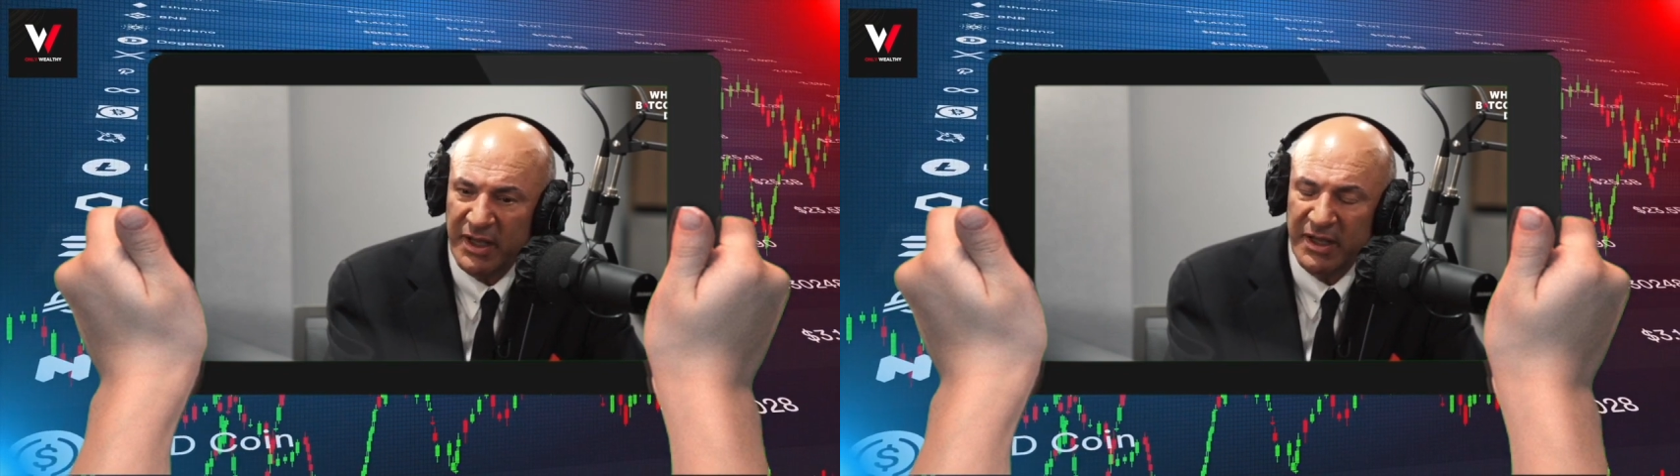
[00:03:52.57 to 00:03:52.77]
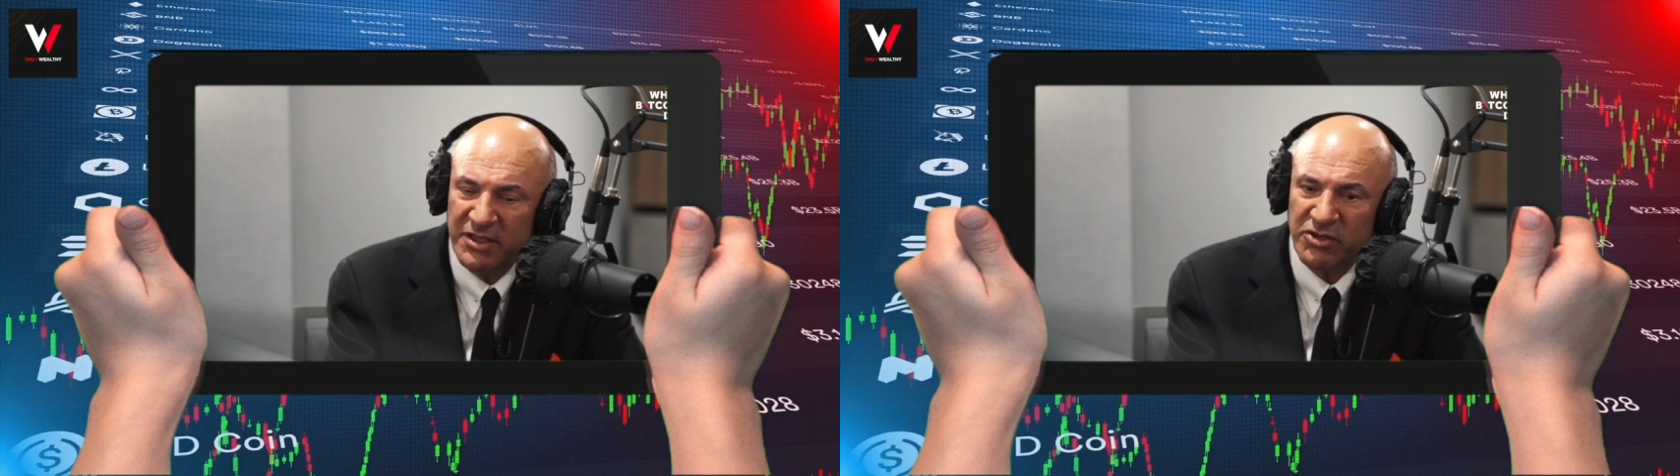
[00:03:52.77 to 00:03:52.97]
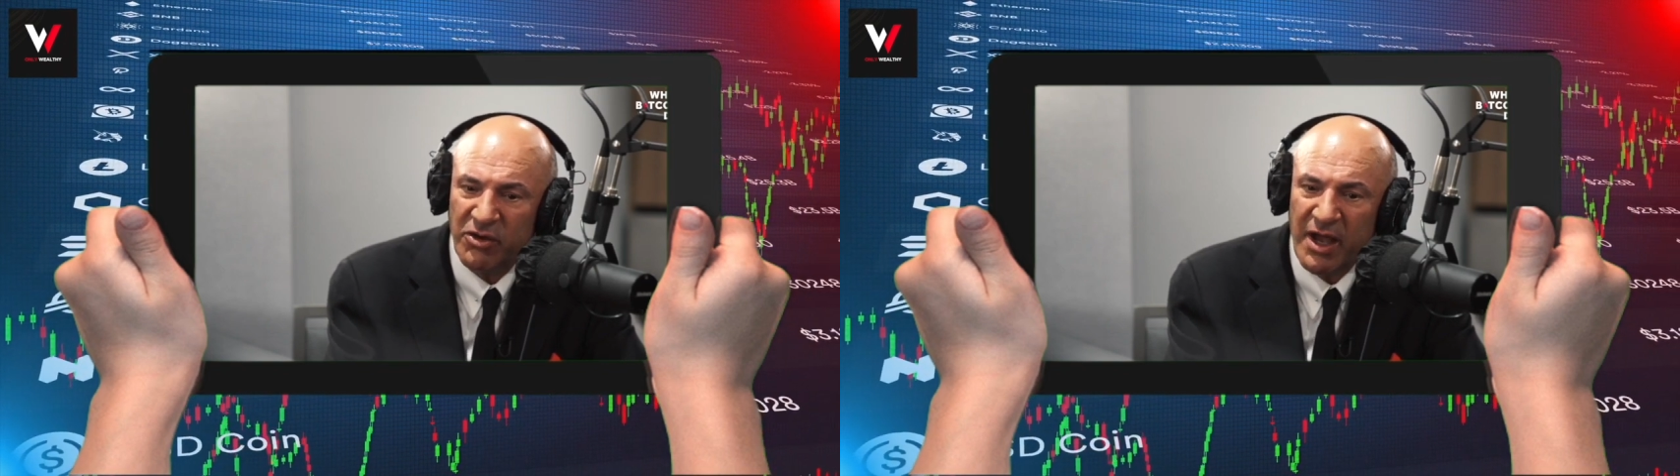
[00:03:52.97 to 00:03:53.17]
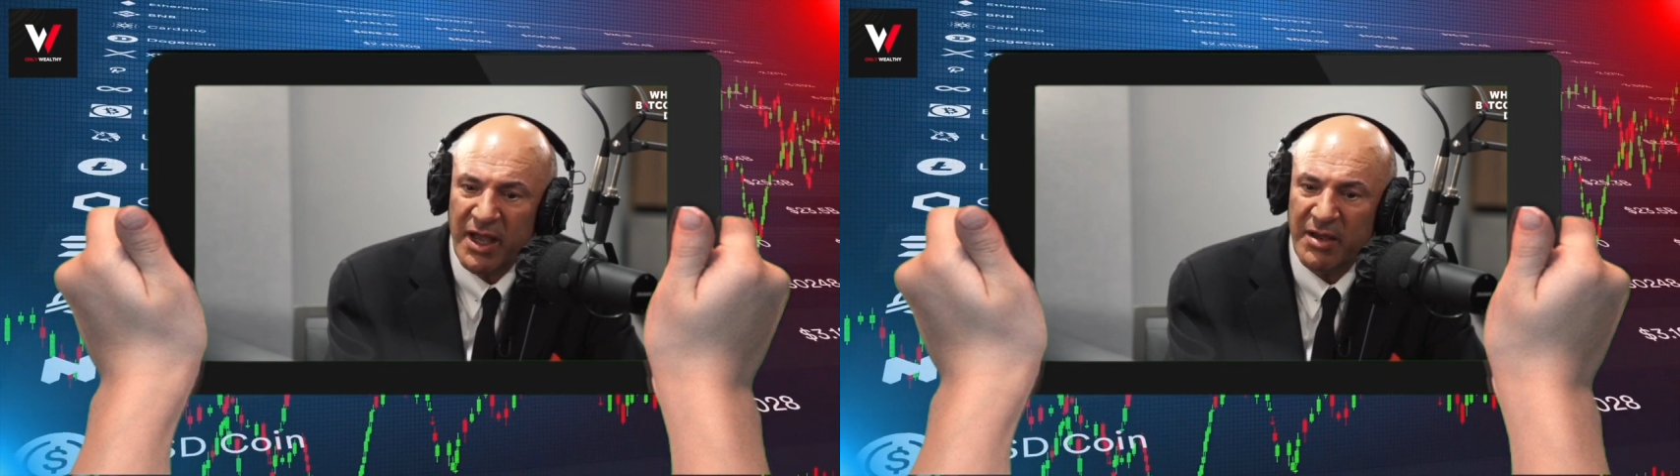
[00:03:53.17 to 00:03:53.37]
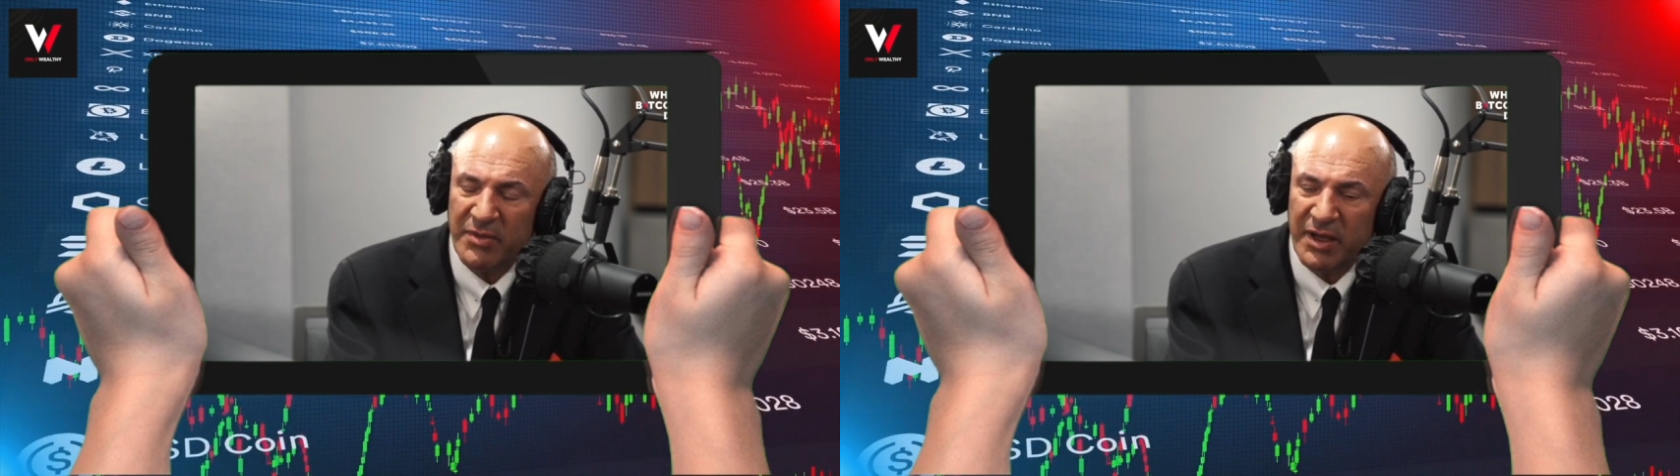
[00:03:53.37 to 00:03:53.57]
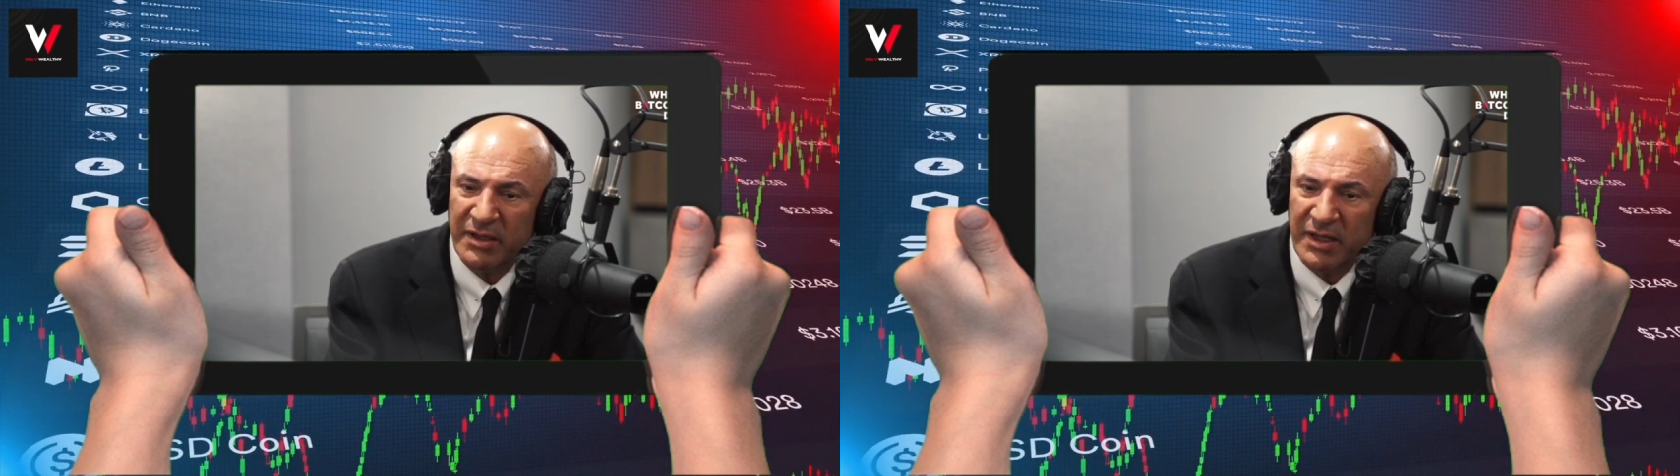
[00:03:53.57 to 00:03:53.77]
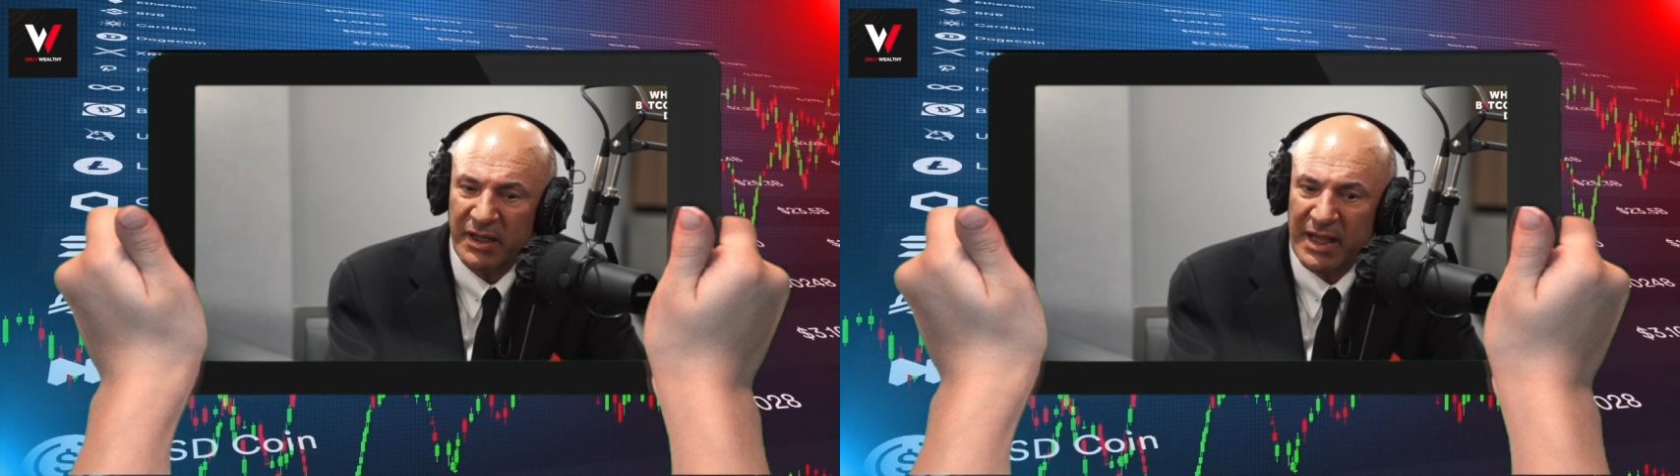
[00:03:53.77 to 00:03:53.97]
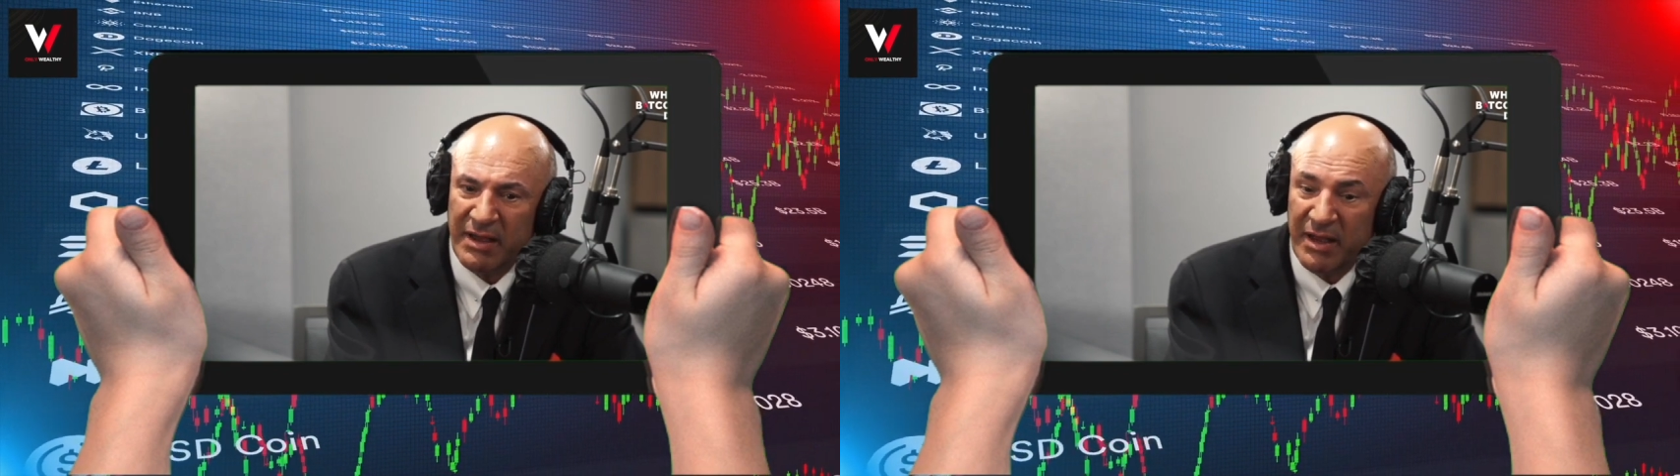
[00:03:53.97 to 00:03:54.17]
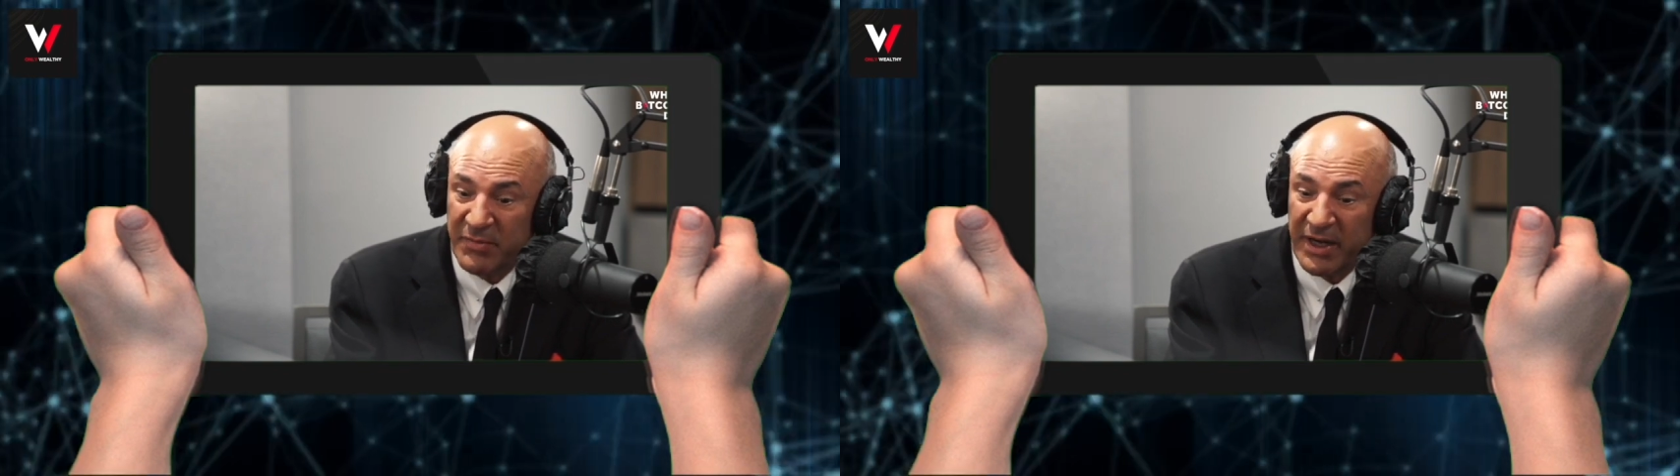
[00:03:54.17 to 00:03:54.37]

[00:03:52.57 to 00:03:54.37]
So I am allowed,